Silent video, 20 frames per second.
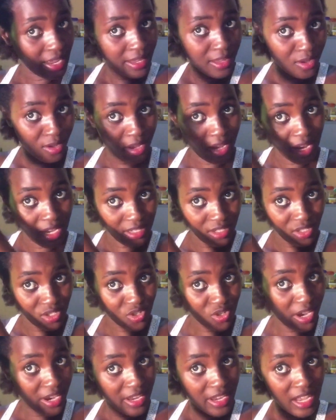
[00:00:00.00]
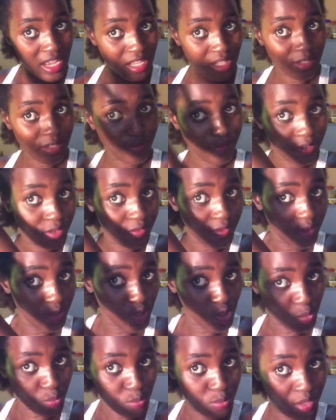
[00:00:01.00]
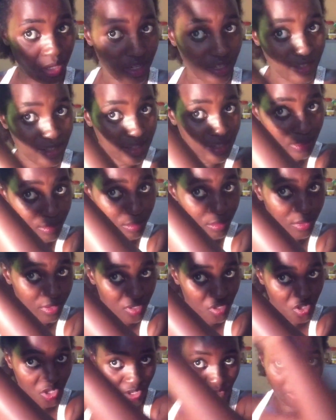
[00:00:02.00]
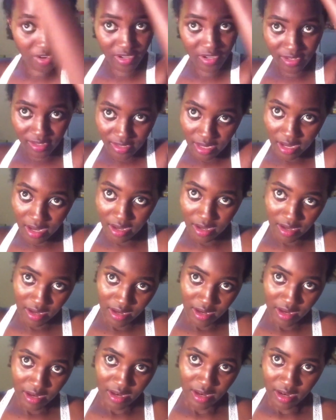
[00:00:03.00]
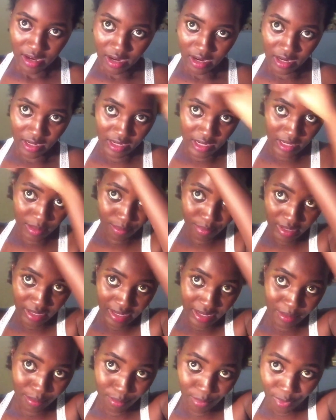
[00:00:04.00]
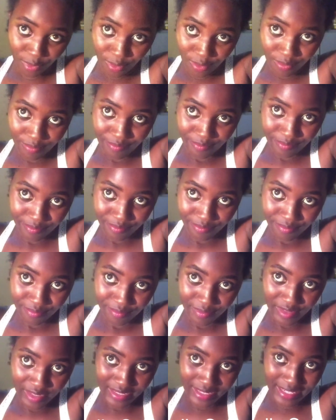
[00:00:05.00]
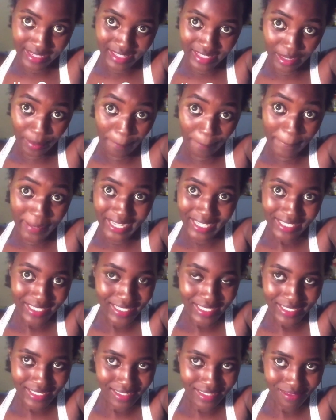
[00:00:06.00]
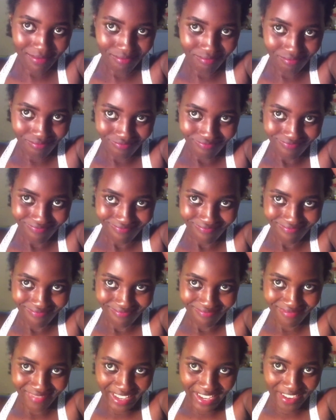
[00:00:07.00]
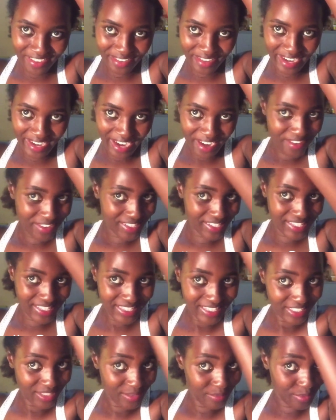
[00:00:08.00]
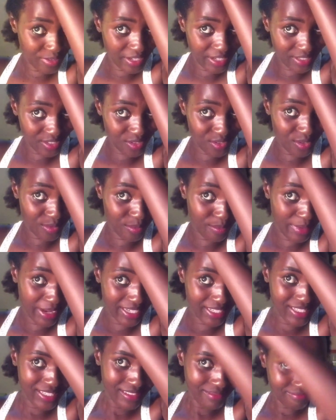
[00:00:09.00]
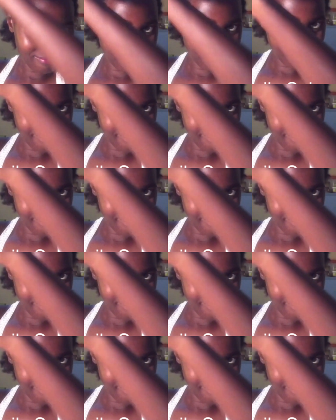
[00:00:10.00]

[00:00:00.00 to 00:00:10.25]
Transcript: like your hair is drying out, feel free to pick some moisturizer and apply more. It doesn't bite. I always tell you, products don't bite.